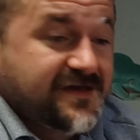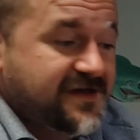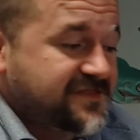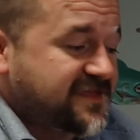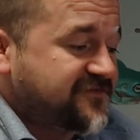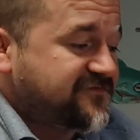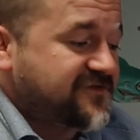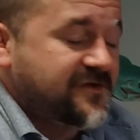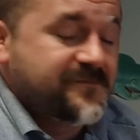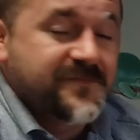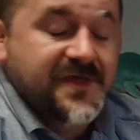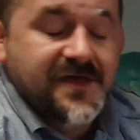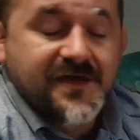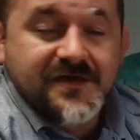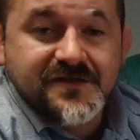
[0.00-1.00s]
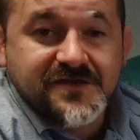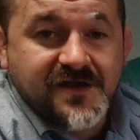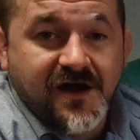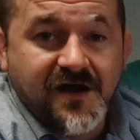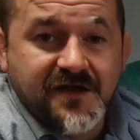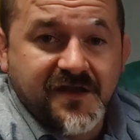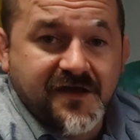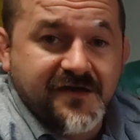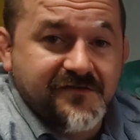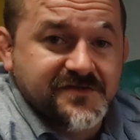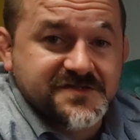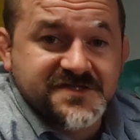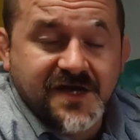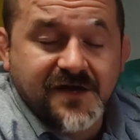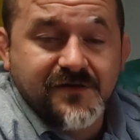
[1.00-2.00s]
And they're from Ghana
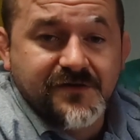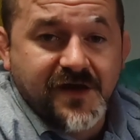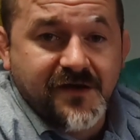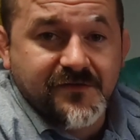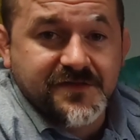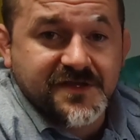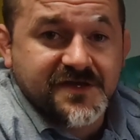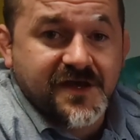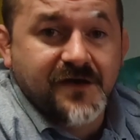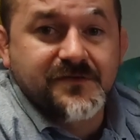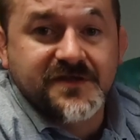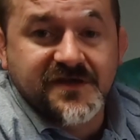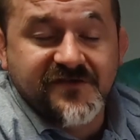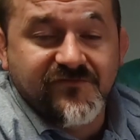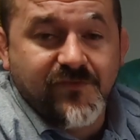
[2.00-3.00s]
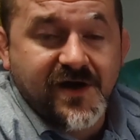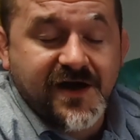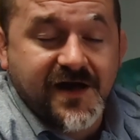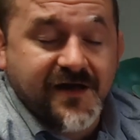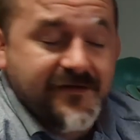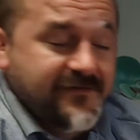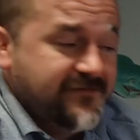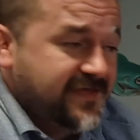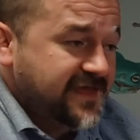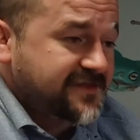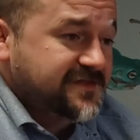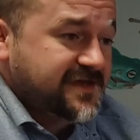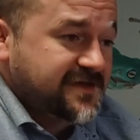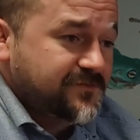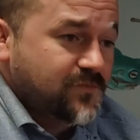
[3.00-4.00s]
and Togo and the Côte d'Ivoire
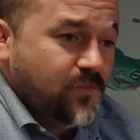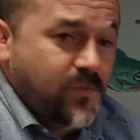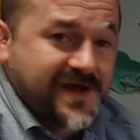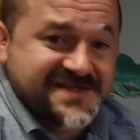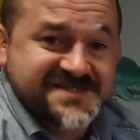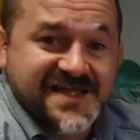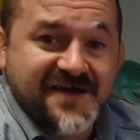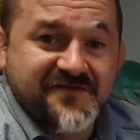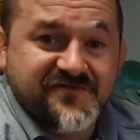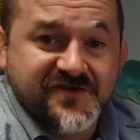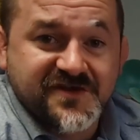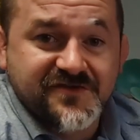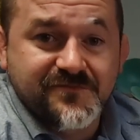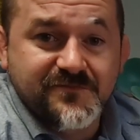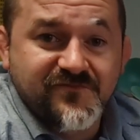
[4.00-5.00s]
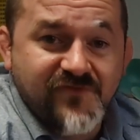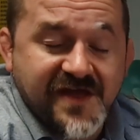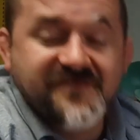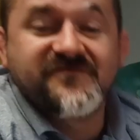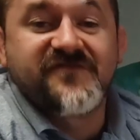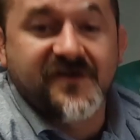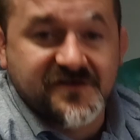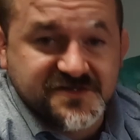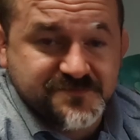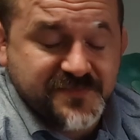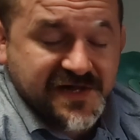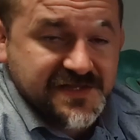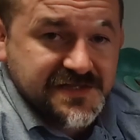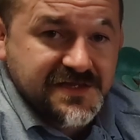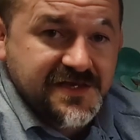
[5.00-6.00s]
in West African rainforest
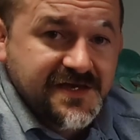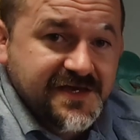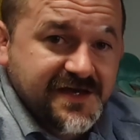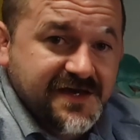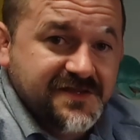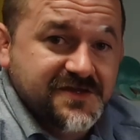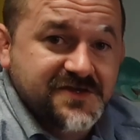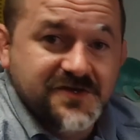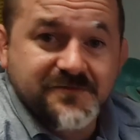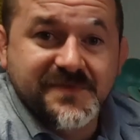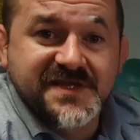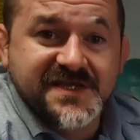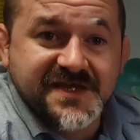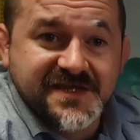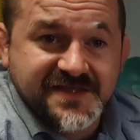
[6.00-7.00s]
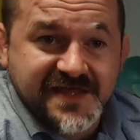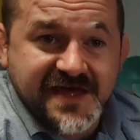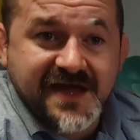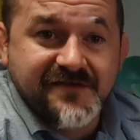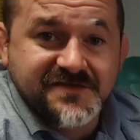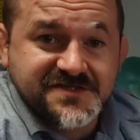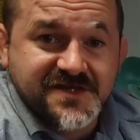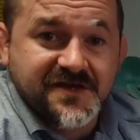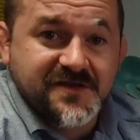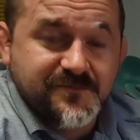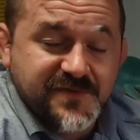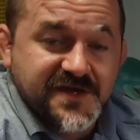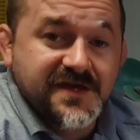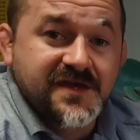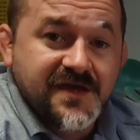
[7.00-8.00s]
belt, and the humidity there is going to
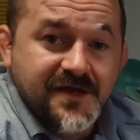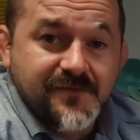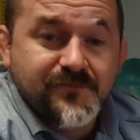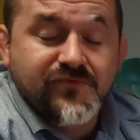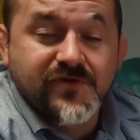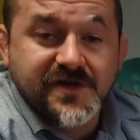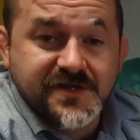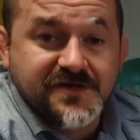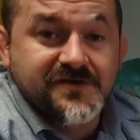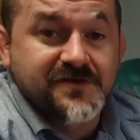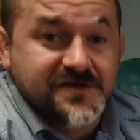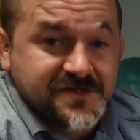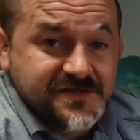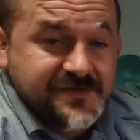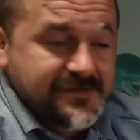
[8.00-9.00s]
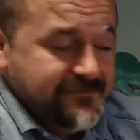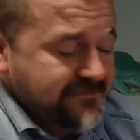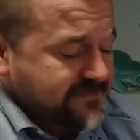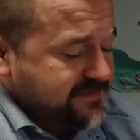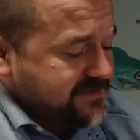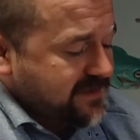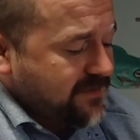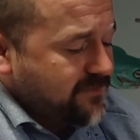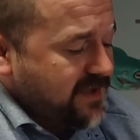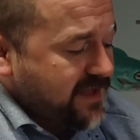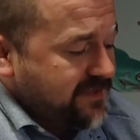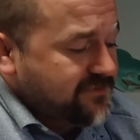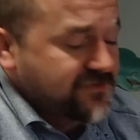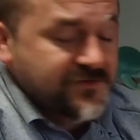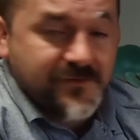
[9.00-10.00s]
be pretty good, you know,
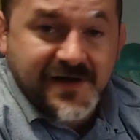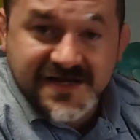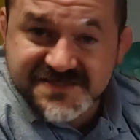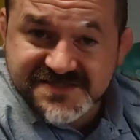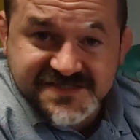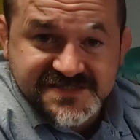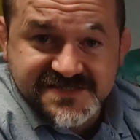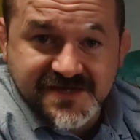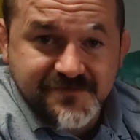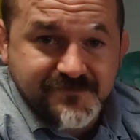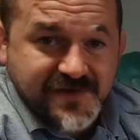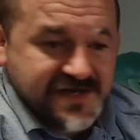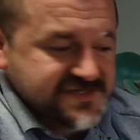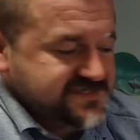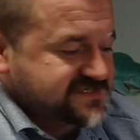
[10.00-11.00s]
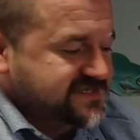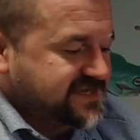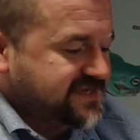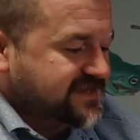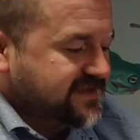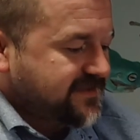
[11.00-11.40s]
and otherwise the skin might stick.